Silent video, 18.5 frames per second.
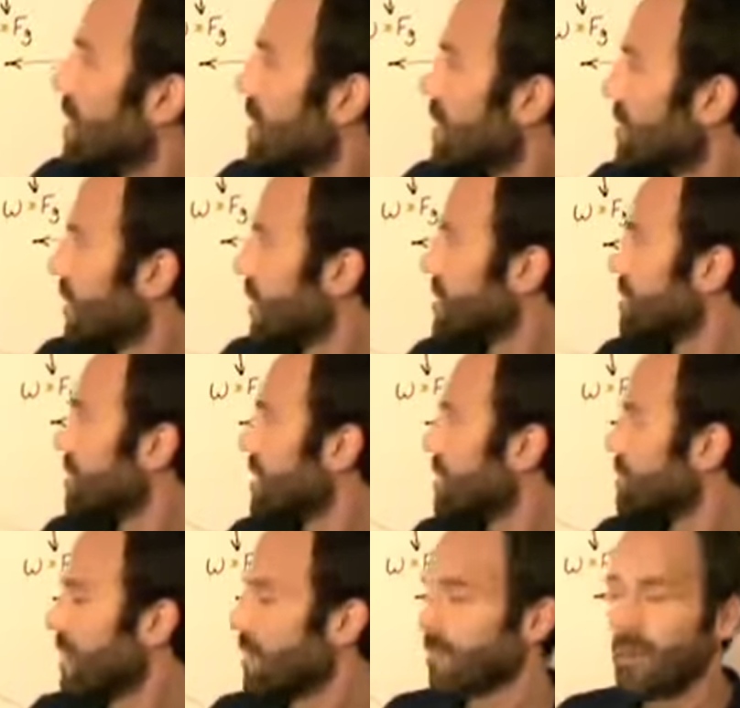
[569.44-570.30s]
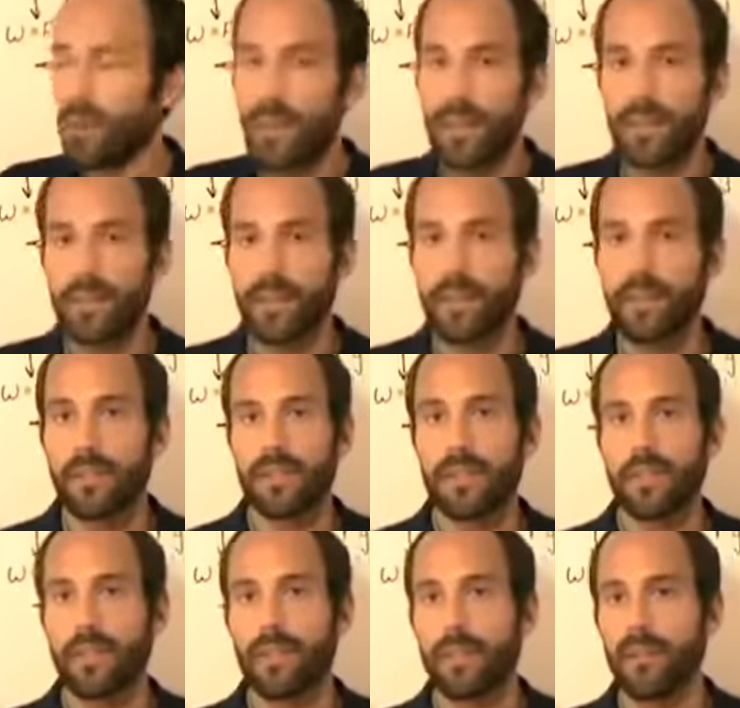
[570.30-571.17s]
if I say my weight is
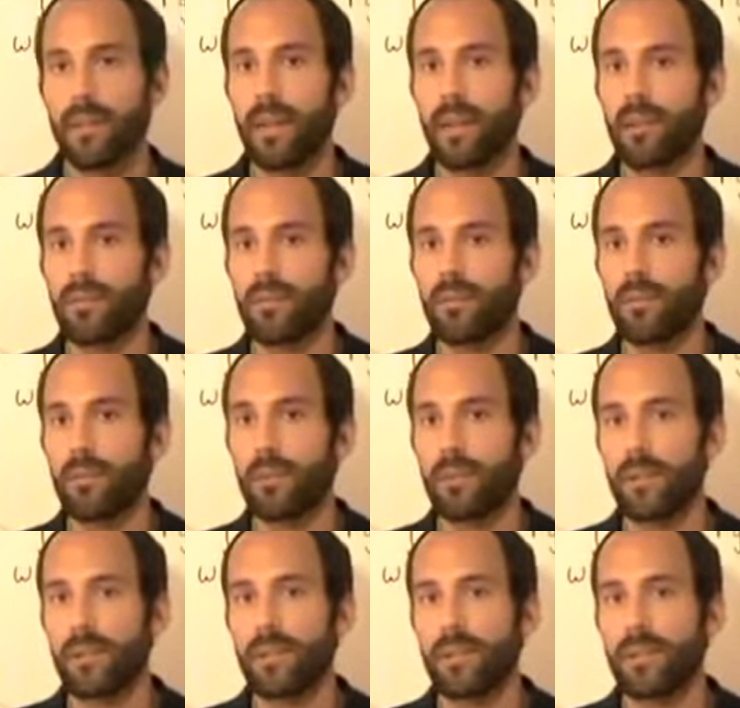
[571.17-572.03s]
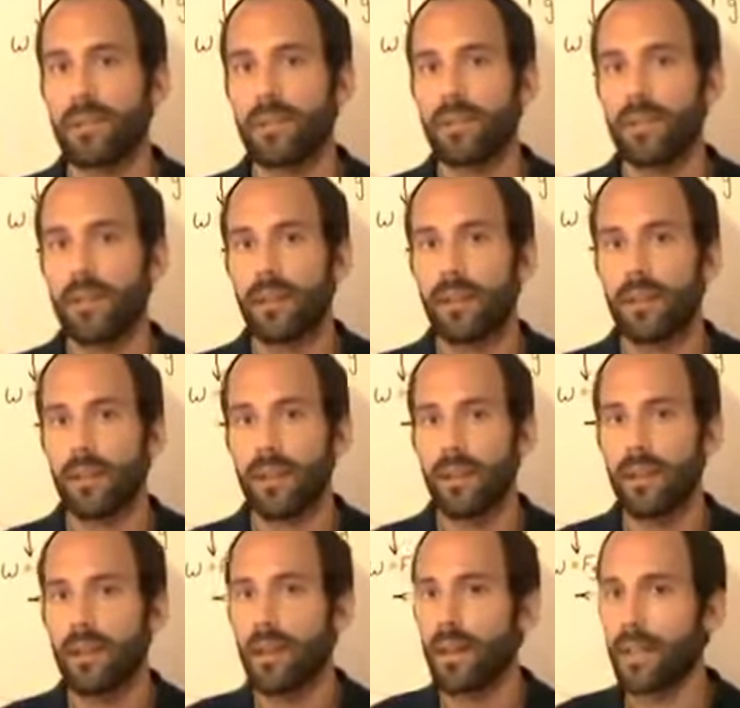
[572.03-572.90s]
160 pounds force,
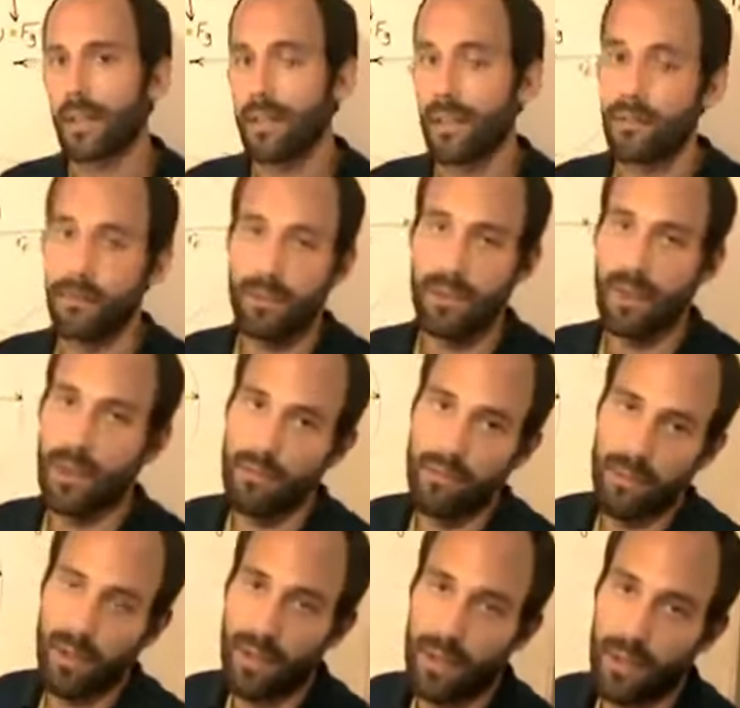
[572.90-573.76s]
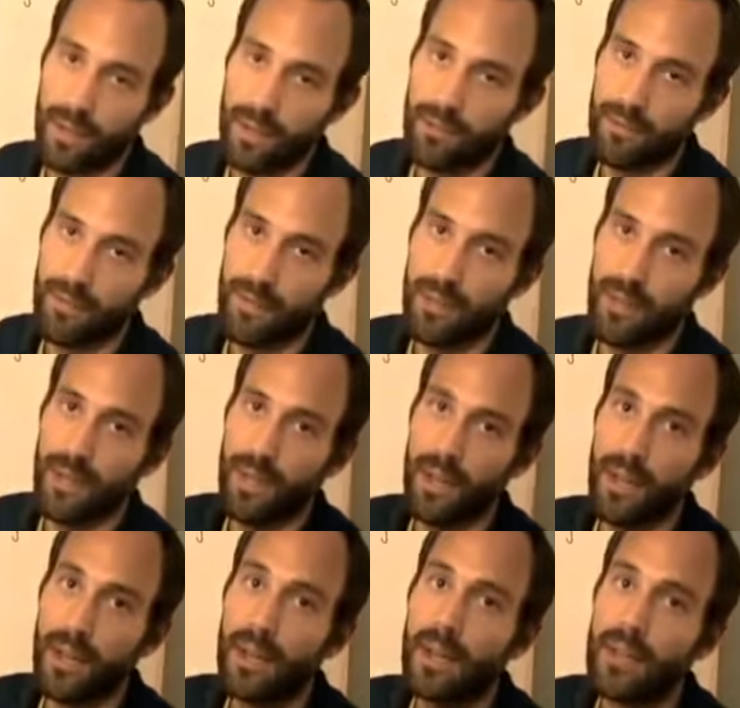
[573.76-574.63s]
I can convert
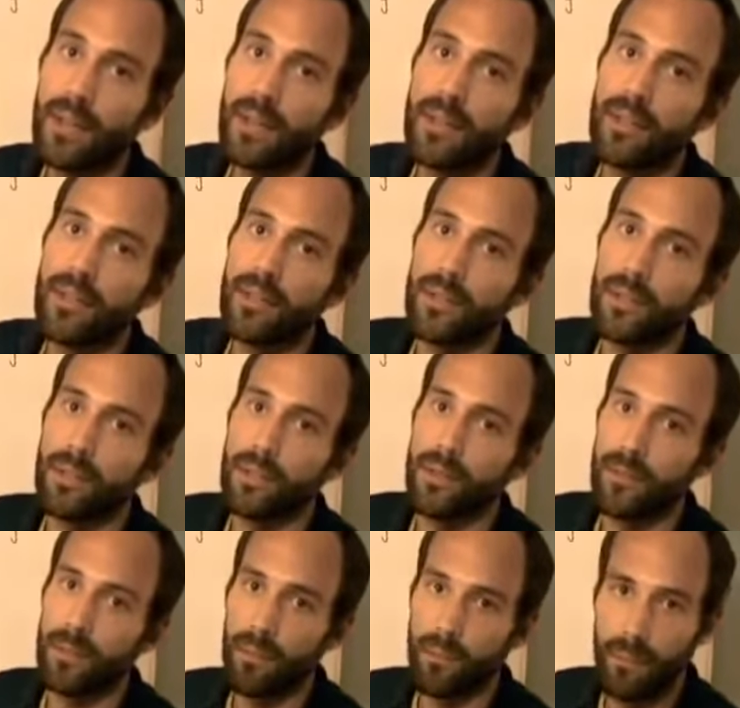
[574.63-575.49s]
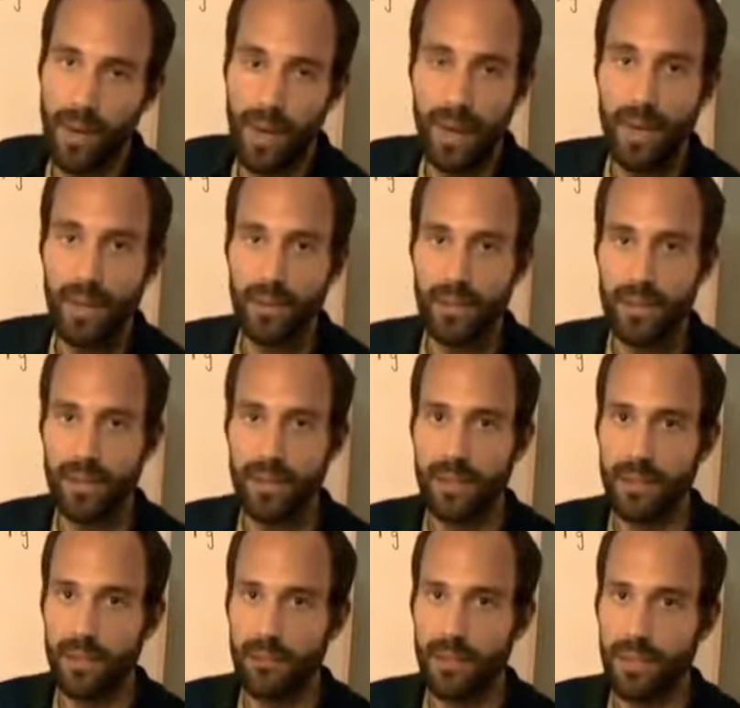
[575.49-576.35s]
that to mass
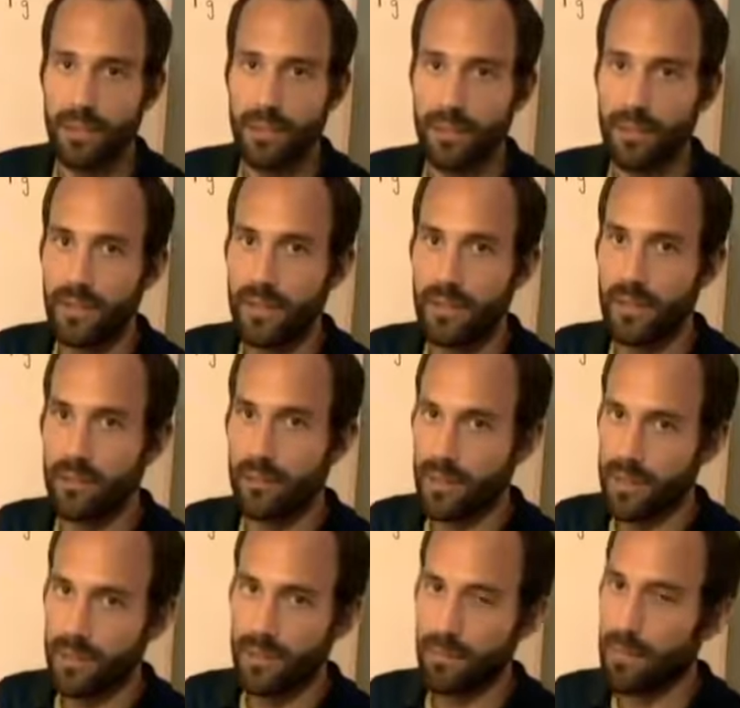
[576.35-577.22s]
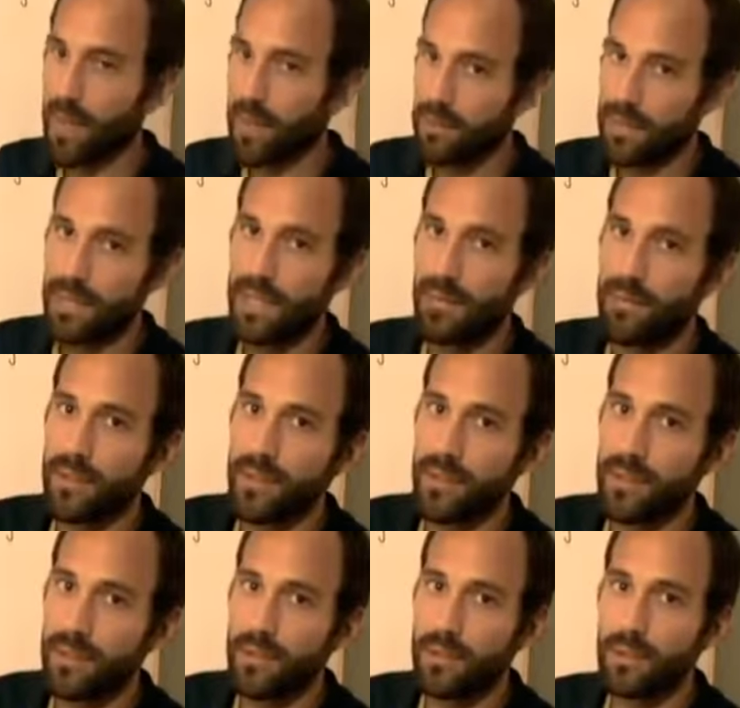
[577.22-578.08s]
in the metric system, which is about
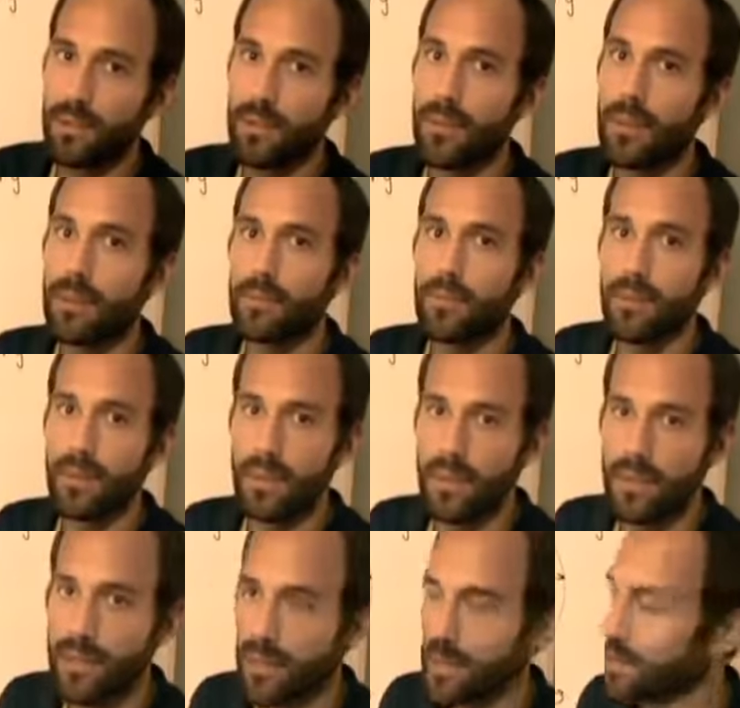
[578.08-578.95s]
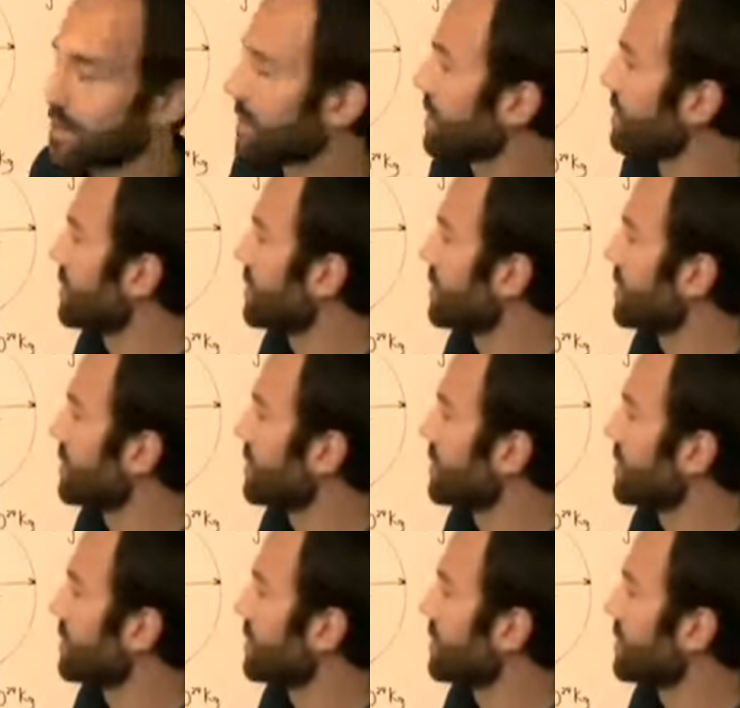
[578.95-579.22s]
72.6